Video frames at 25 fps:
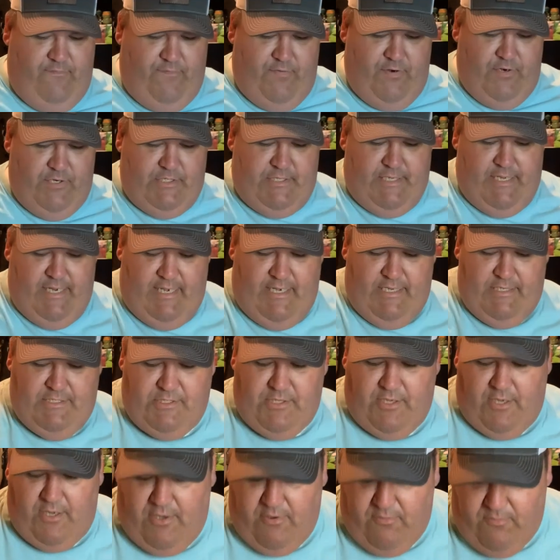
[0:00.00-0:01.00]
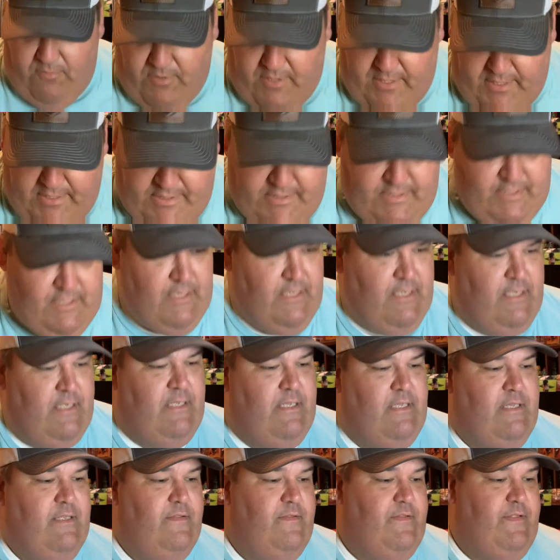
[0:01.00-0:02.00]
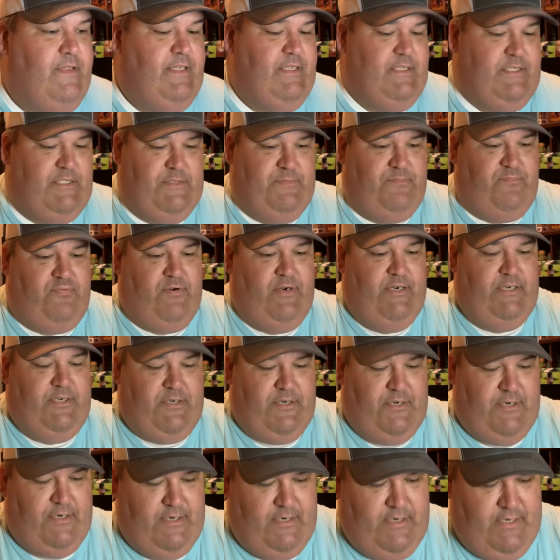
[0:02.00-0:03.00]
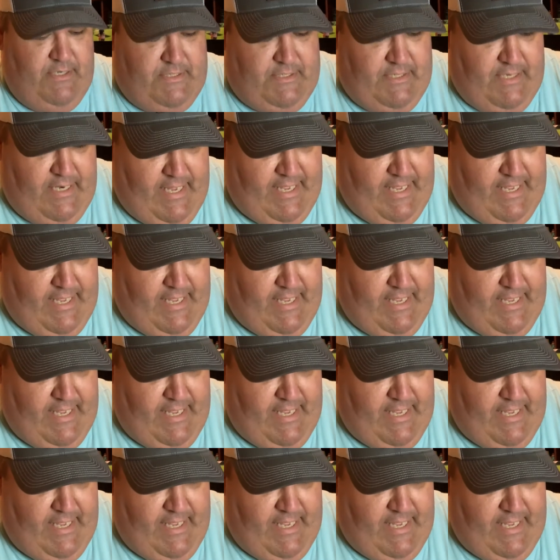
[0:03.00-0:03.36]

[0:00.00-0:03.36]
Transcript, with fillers: first thing I saw was this printer. It's an